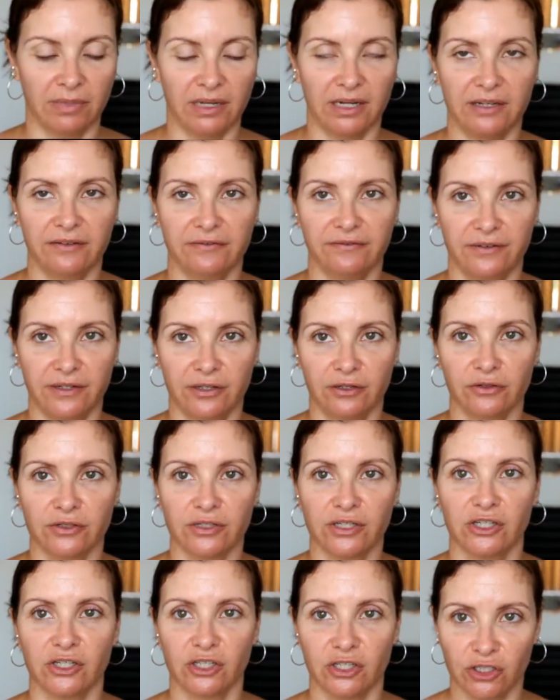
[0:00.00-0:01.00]
But it
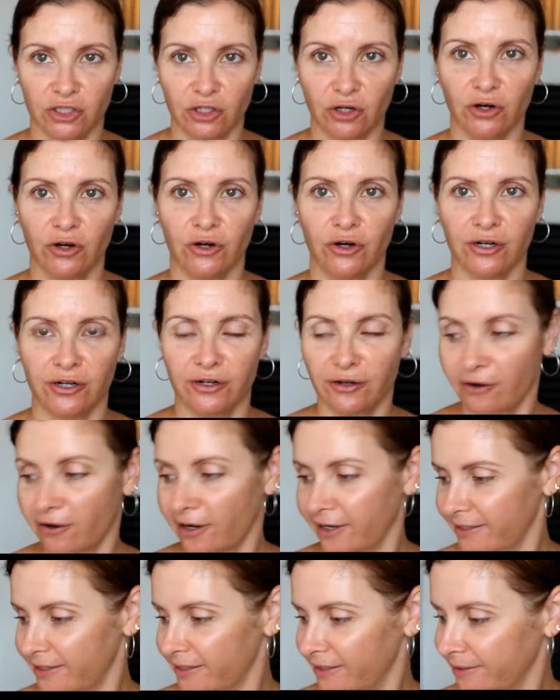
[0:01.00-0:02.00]
feels so
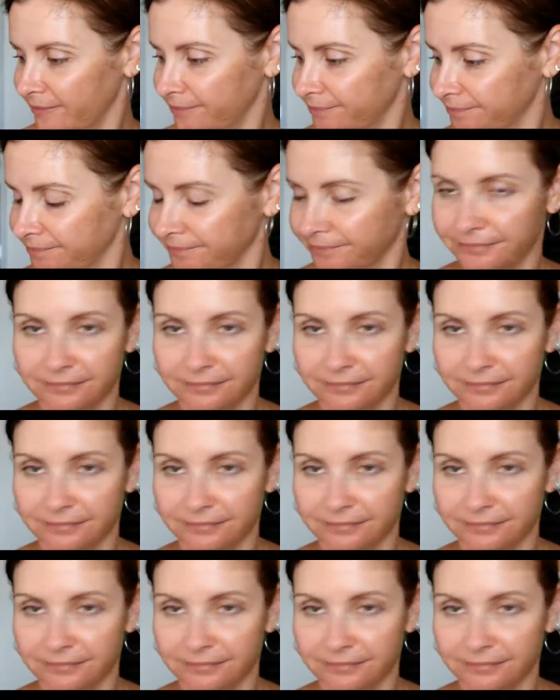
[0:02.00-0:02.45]
nice.